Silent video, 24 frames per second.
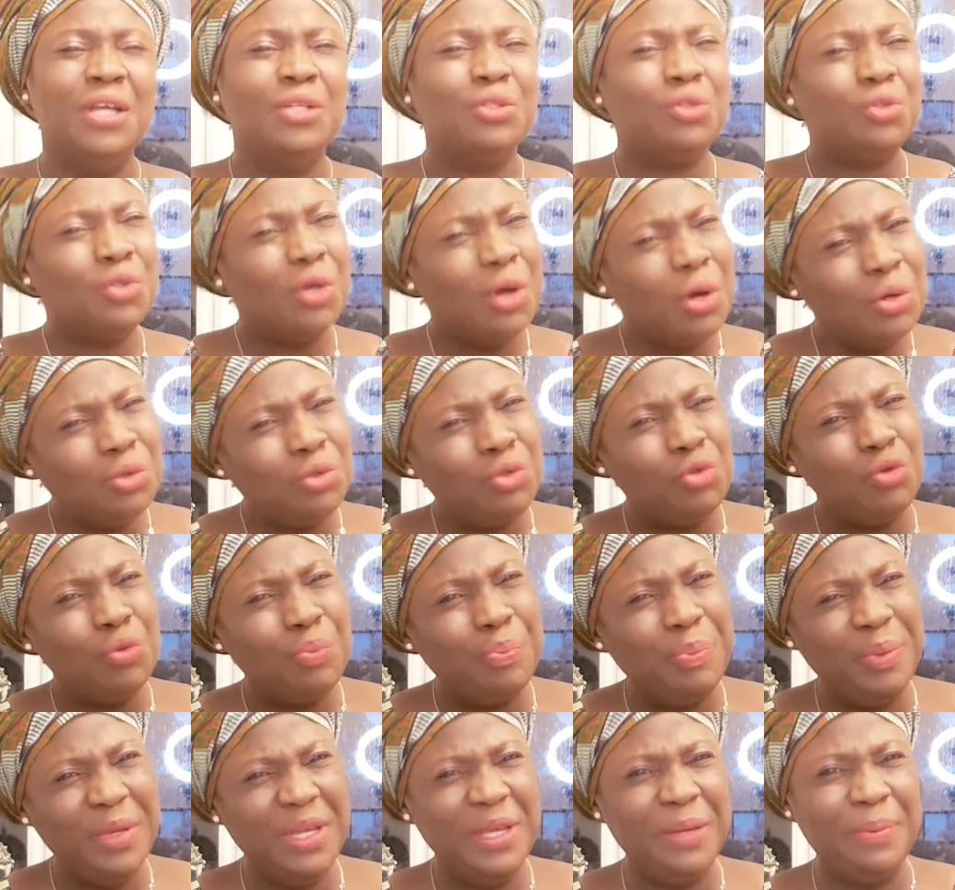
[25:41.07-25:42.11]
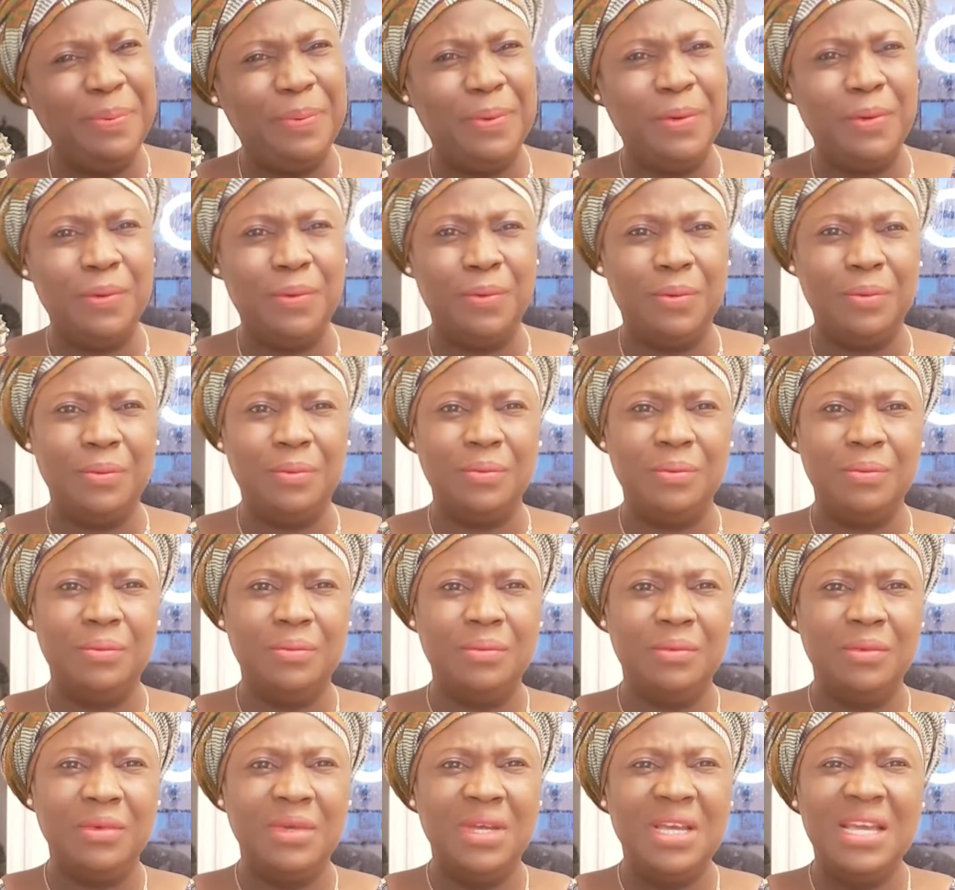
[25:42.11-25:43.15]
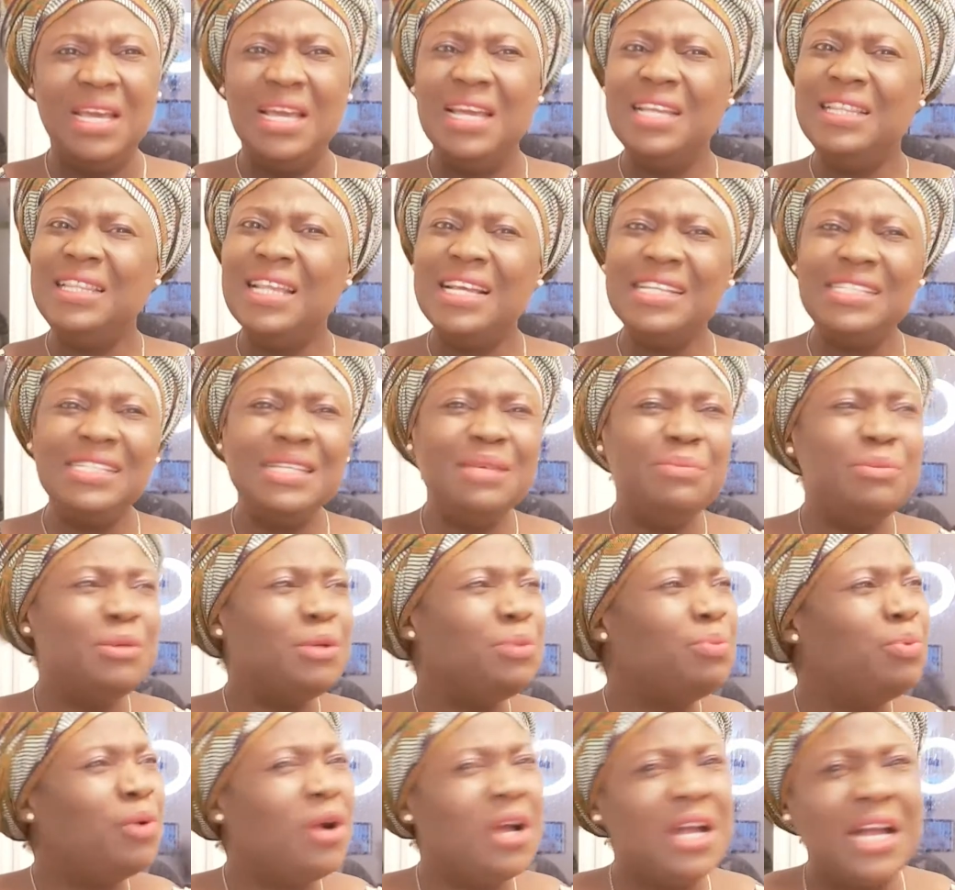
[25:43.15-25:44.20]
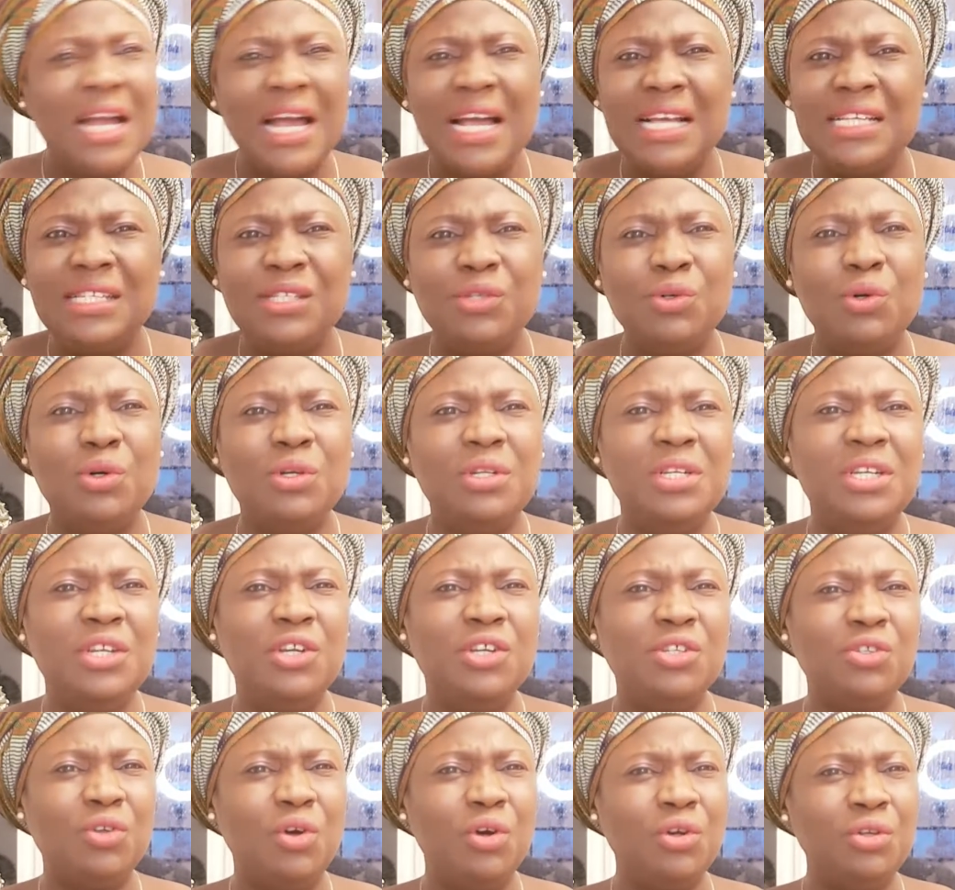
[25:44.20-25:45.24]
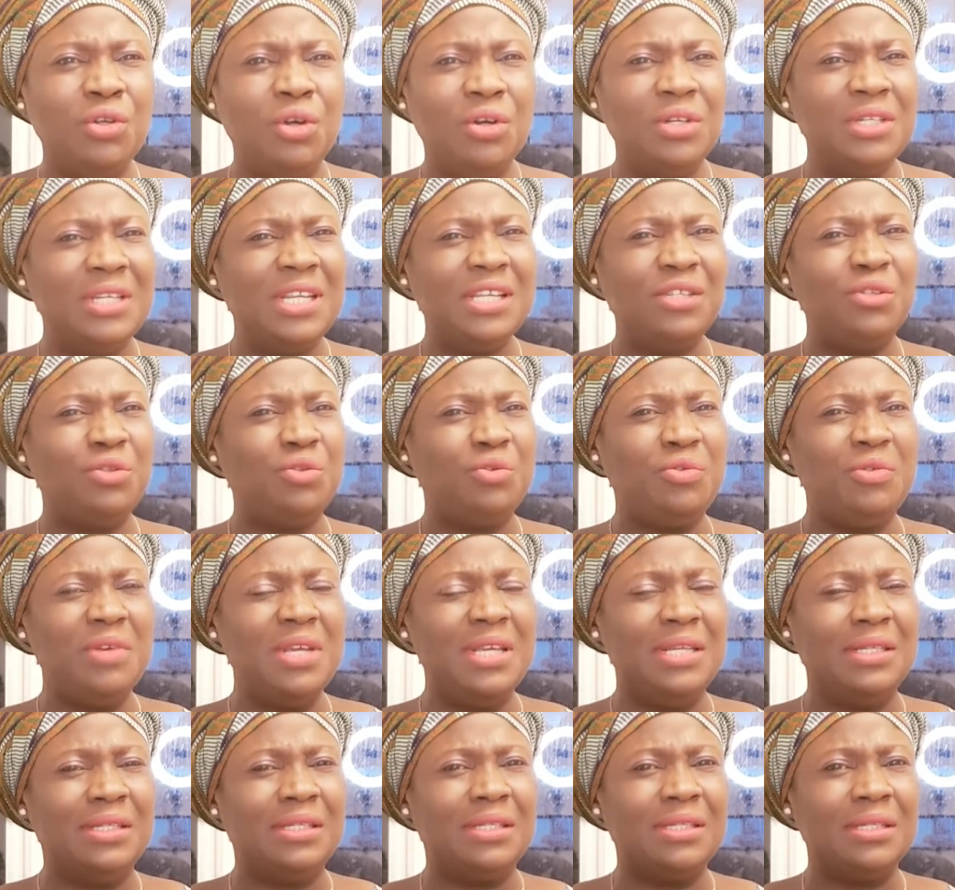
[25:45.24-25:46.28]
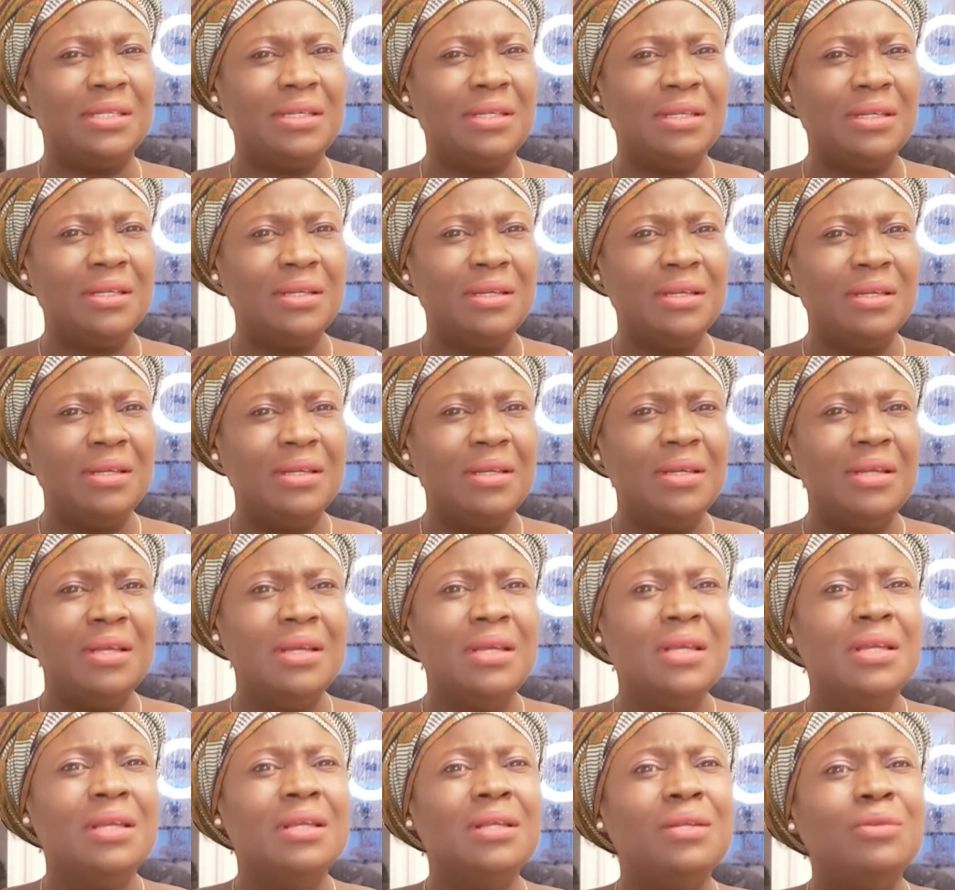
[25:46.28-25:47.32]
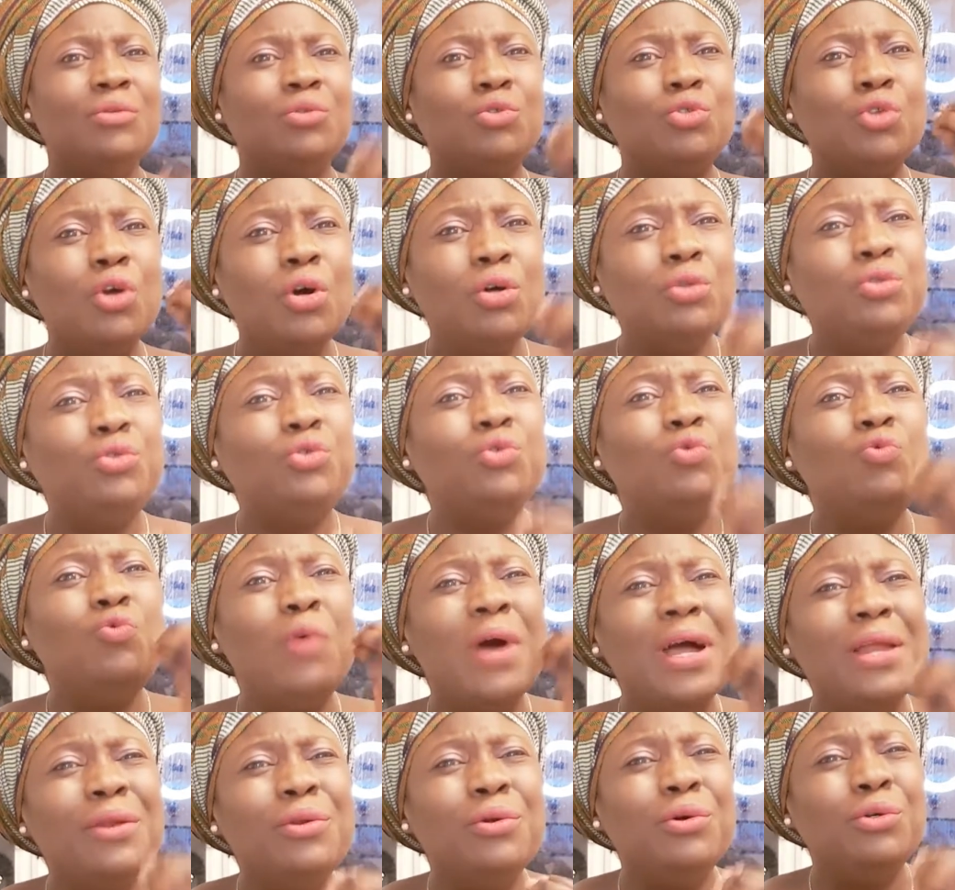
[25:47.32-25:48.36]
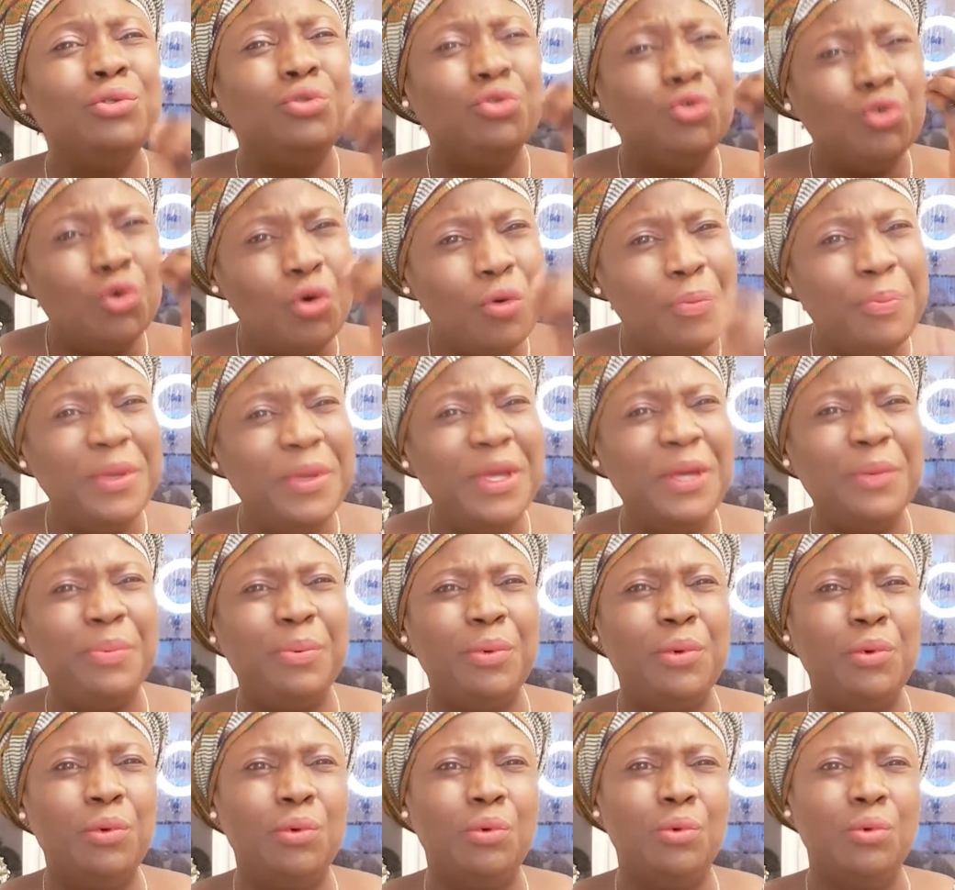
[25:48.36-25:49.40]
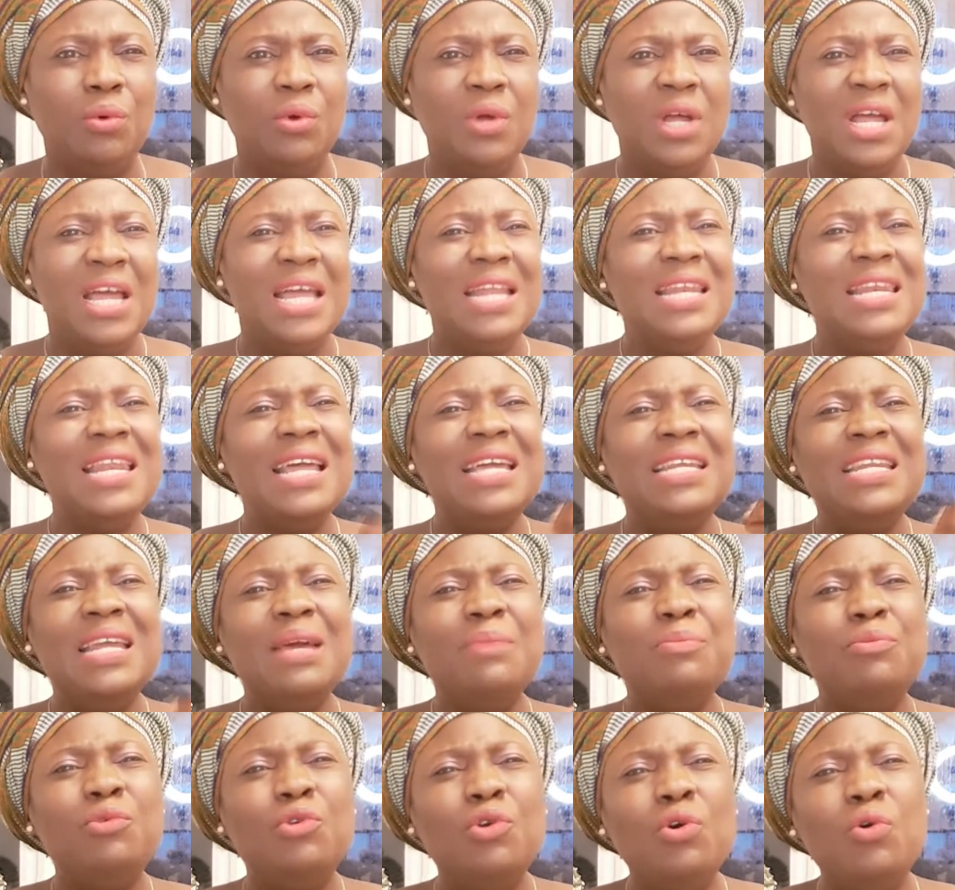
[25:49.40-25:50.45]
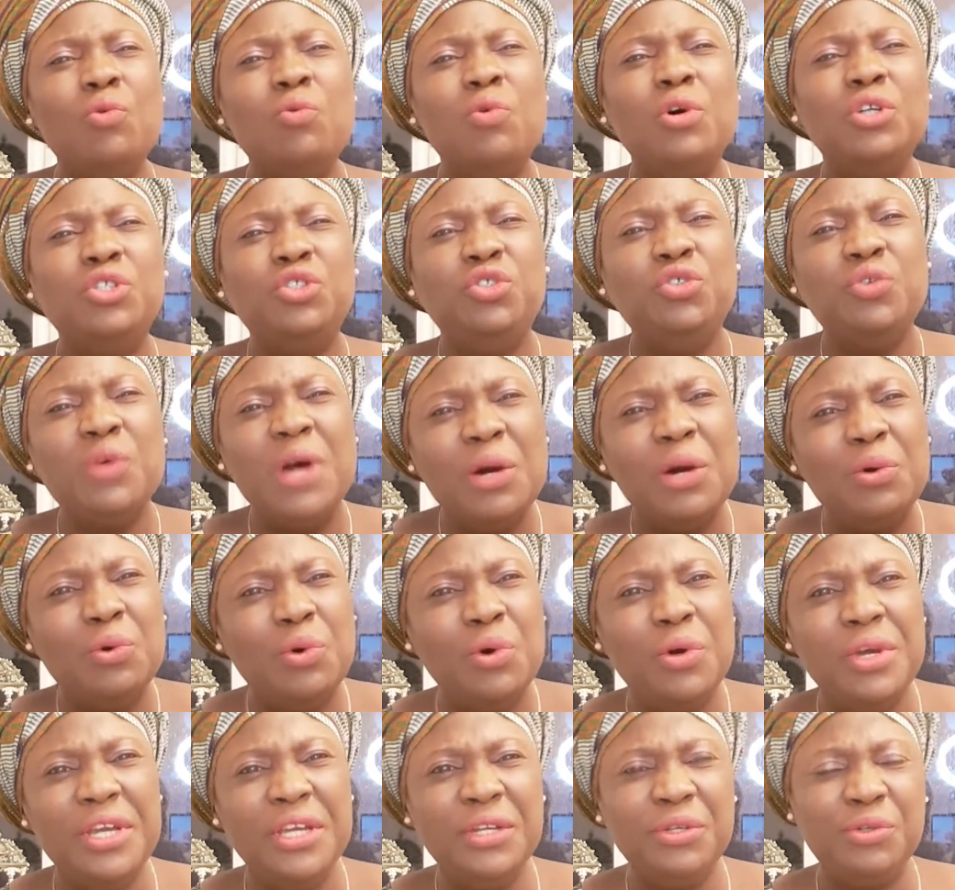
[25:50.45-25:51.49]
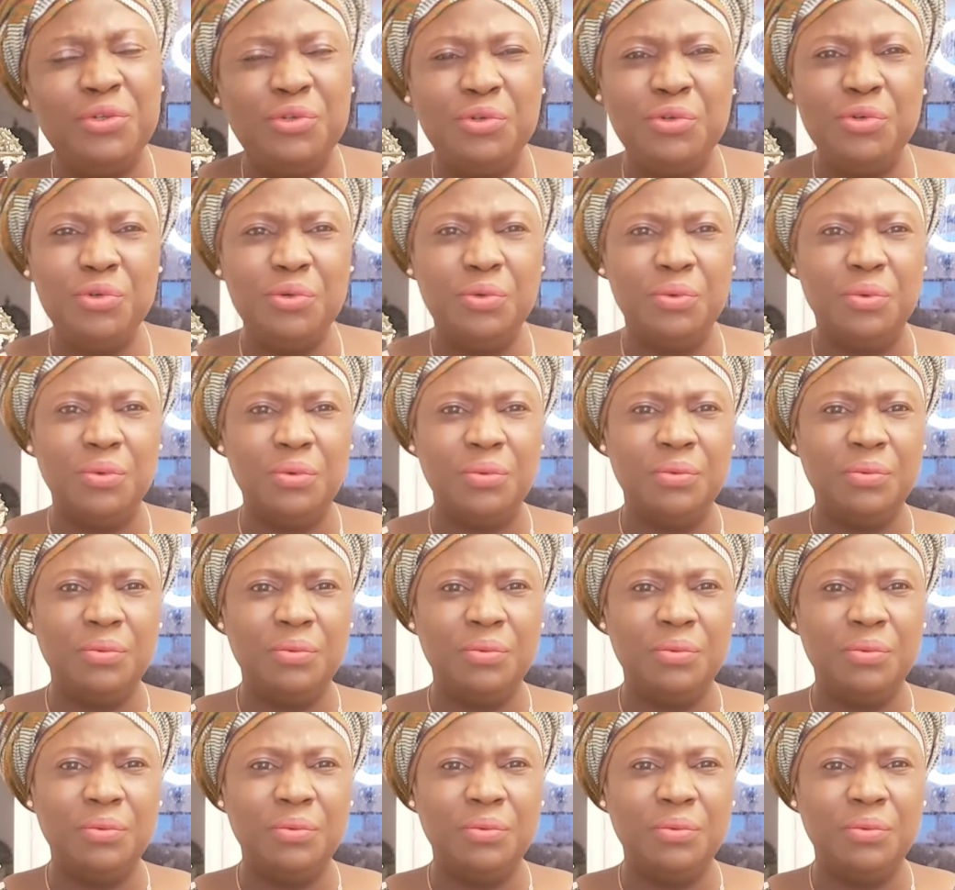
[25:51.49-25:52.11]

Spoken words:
Talk to people. It doesn't mean broadcast on the streets. Talk to one or two people. Let them know what you are going through.